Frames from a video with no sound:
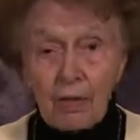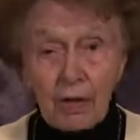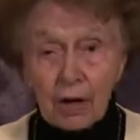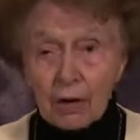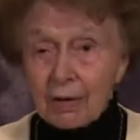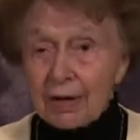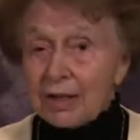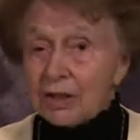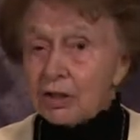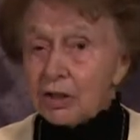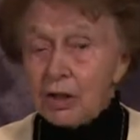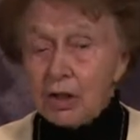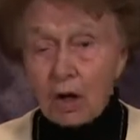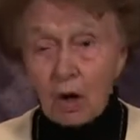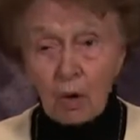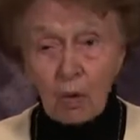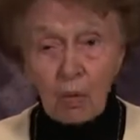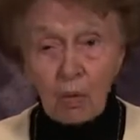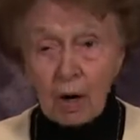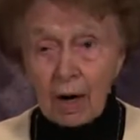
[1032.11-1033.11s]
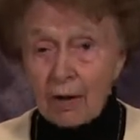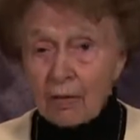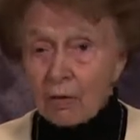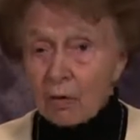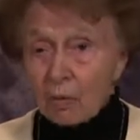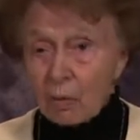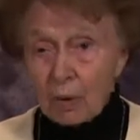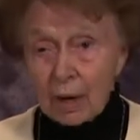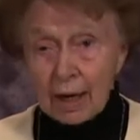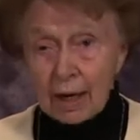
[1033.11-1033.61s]
There is no
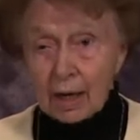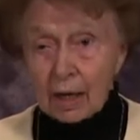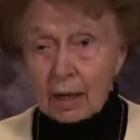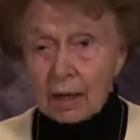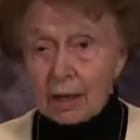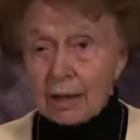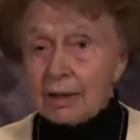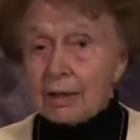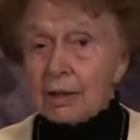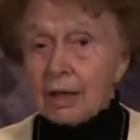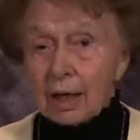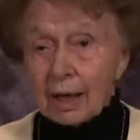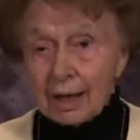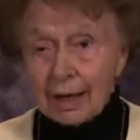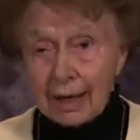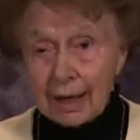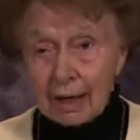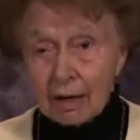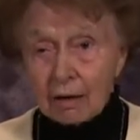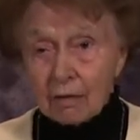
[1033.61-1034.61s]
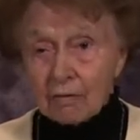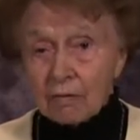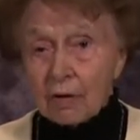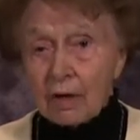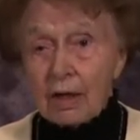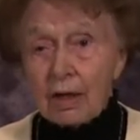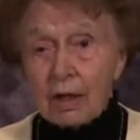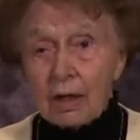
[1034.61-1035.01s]
other way to live